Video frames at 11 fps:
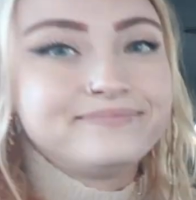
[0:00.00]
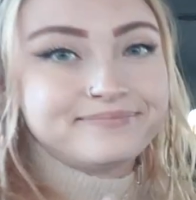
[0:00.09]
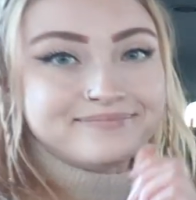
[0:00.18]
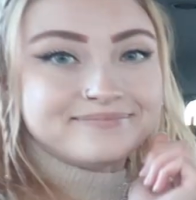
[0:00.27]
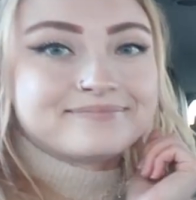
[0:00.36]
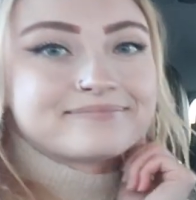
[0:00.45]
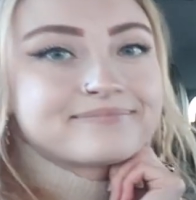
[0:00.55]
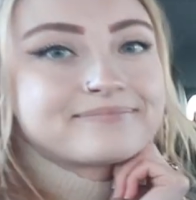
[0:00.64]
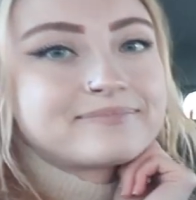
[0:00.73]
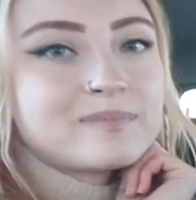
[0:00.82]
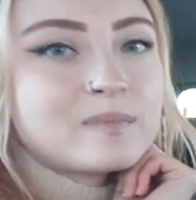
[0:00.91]

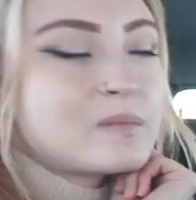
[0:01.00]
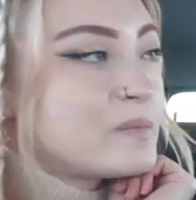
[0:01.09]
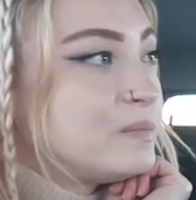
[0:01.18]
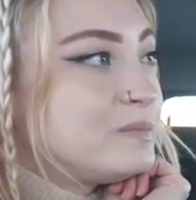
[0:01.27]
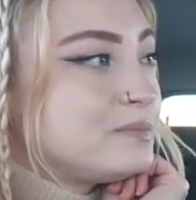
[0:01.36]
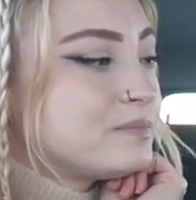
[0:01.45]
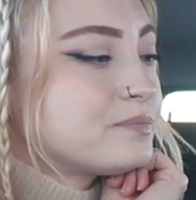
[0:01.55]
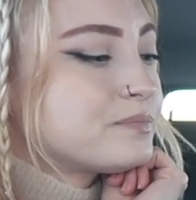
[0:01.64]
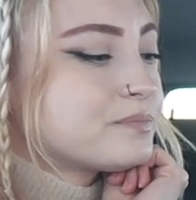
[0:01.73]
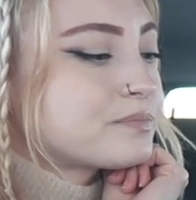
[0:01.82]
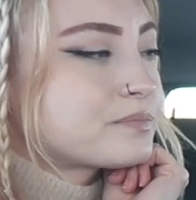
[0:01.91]

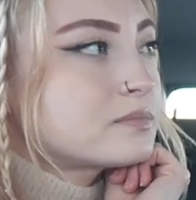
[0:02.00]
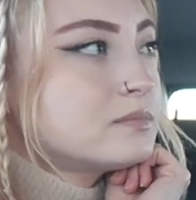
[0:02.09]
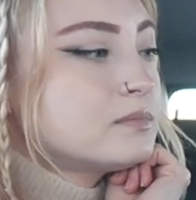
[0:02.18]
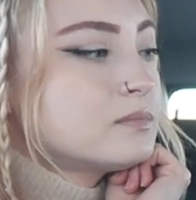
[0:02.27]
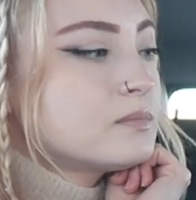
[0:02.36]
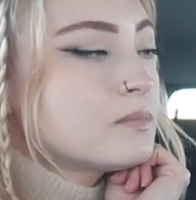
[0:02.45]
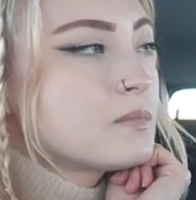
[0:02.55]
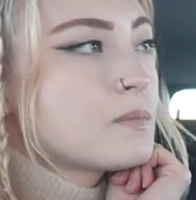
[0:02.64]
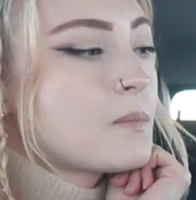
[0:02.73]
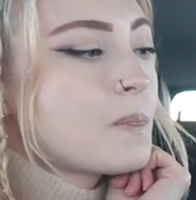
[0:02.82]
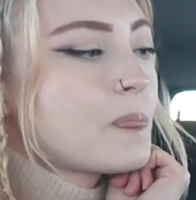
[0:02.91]

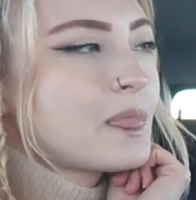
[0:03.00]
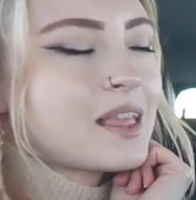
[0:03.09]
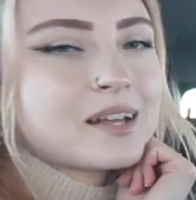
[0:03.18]
No words are spoken by the person on screen.